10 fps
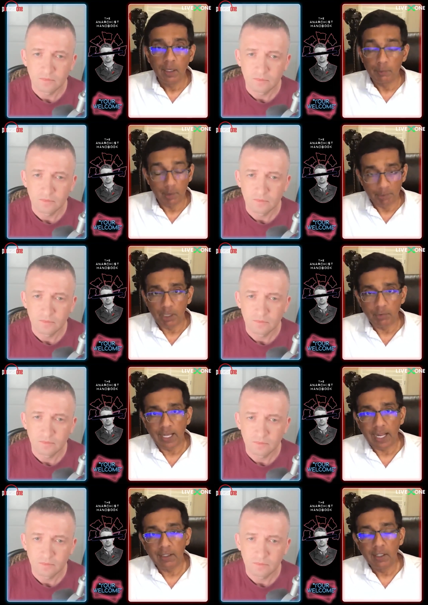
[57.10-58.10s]
Speaker 1: of the Patriot
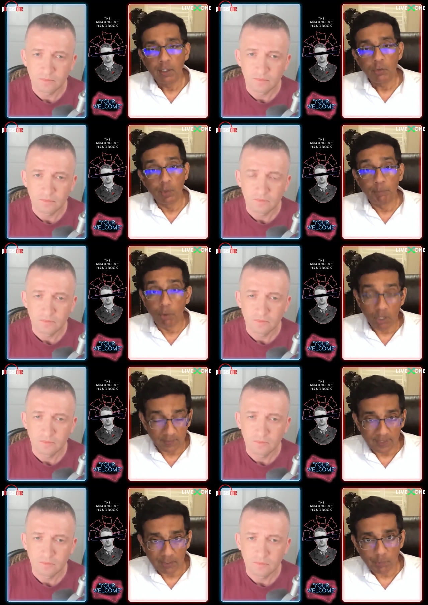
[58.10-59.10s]
Act supported
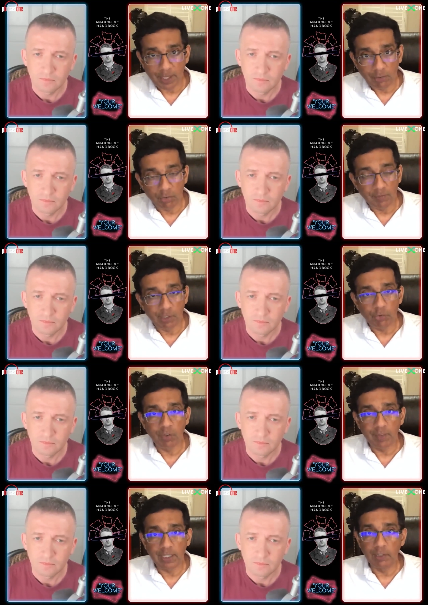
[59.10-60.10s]
the expansion of these
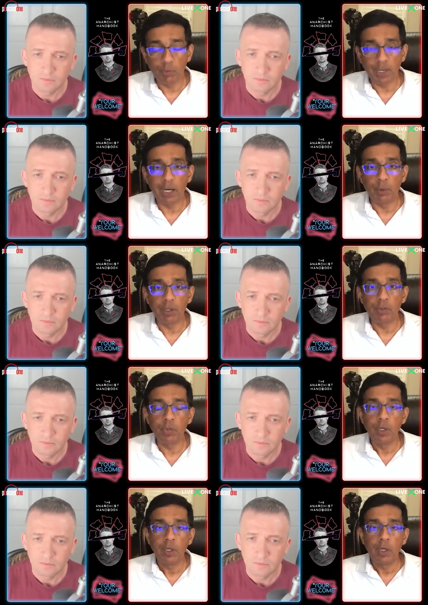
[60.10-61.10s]
surveillance powers
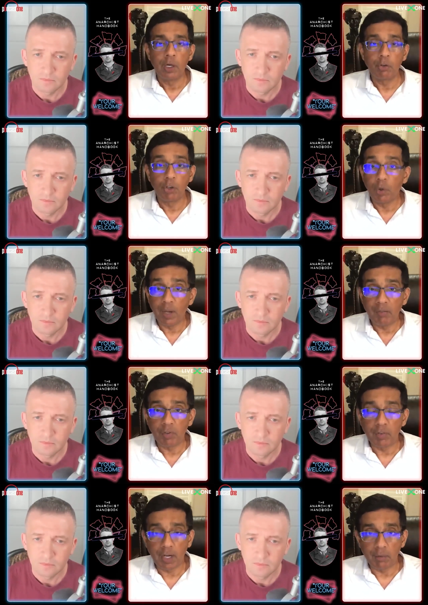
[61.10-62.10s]
uh, to go
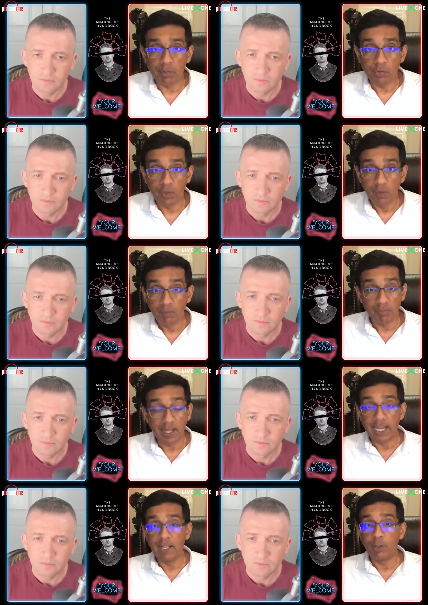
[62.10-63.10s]
after terrorists
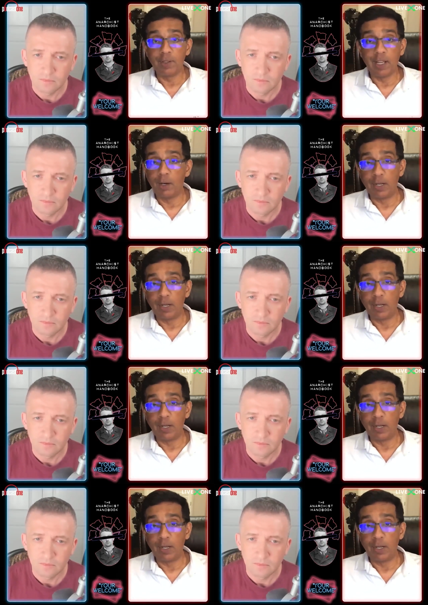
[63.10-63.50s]
find to their